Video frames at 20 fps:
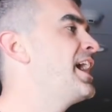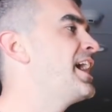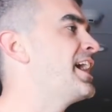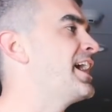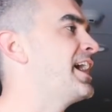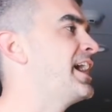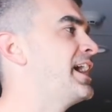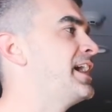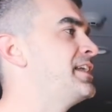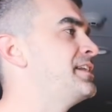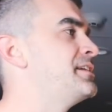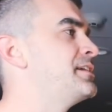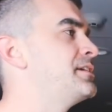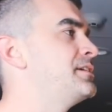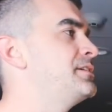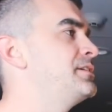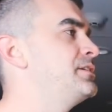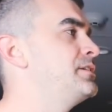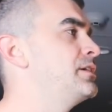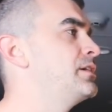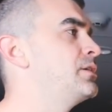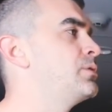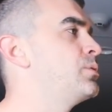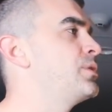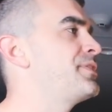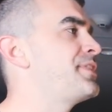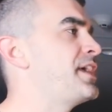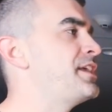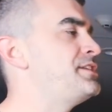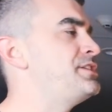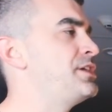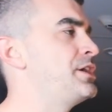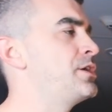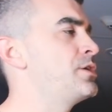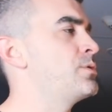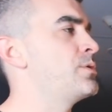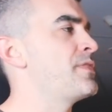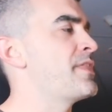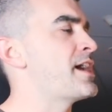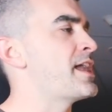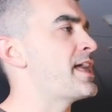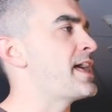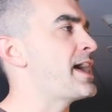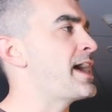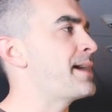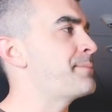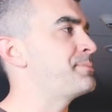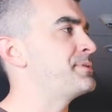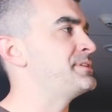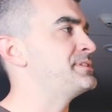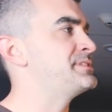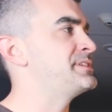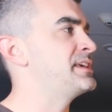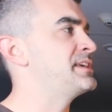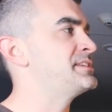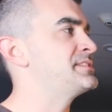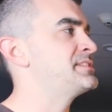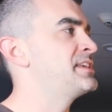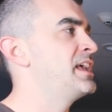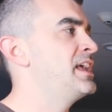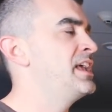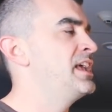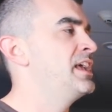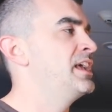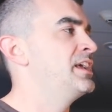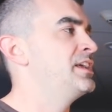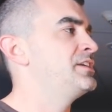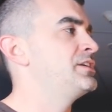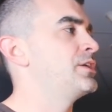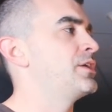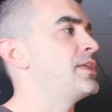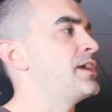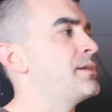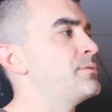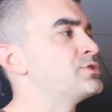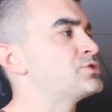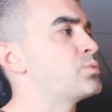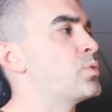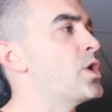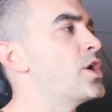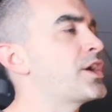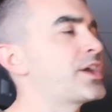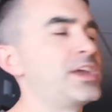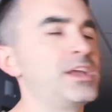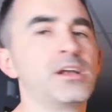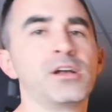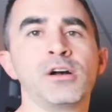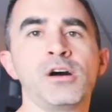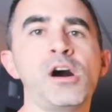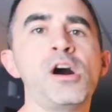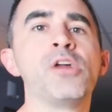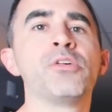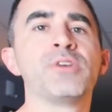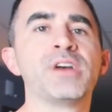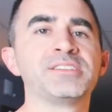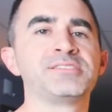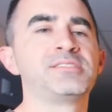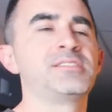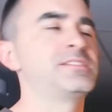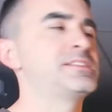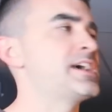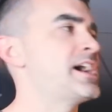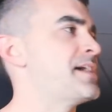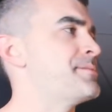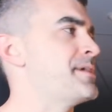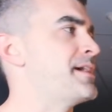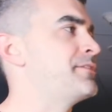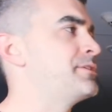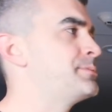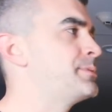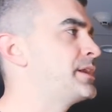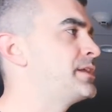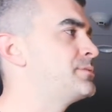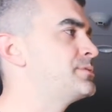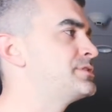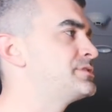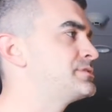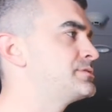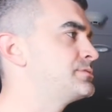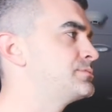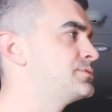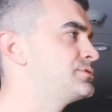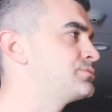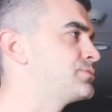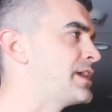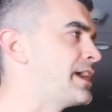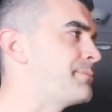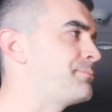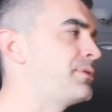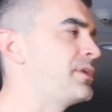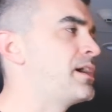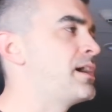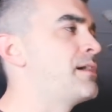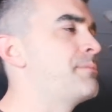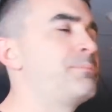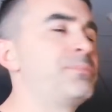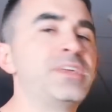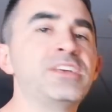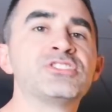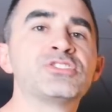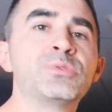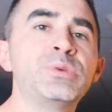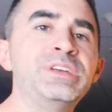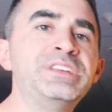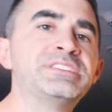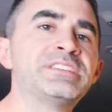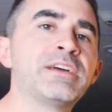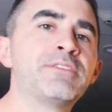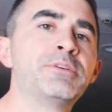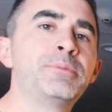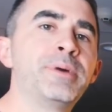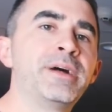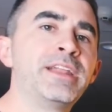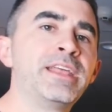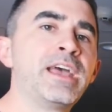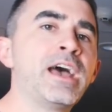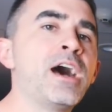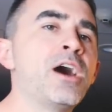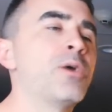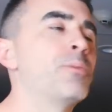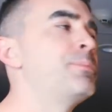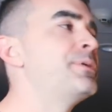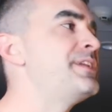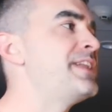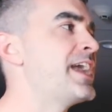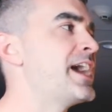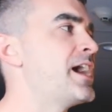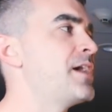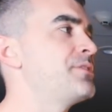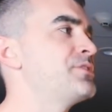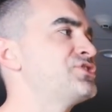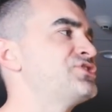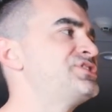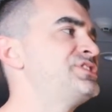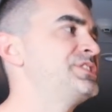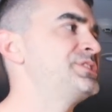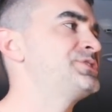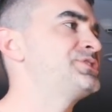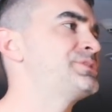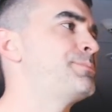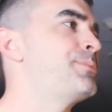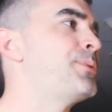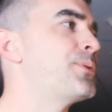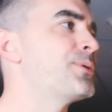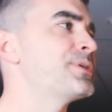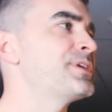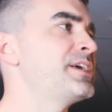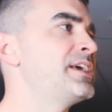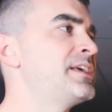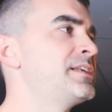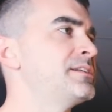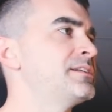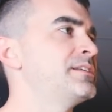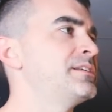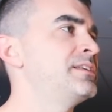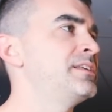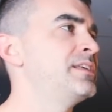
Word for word: And you know what they do when that happens is, you know, they was working all the rest of the time. Everybody was ramping up, they squeezed everybody out, but now they're still supporting it,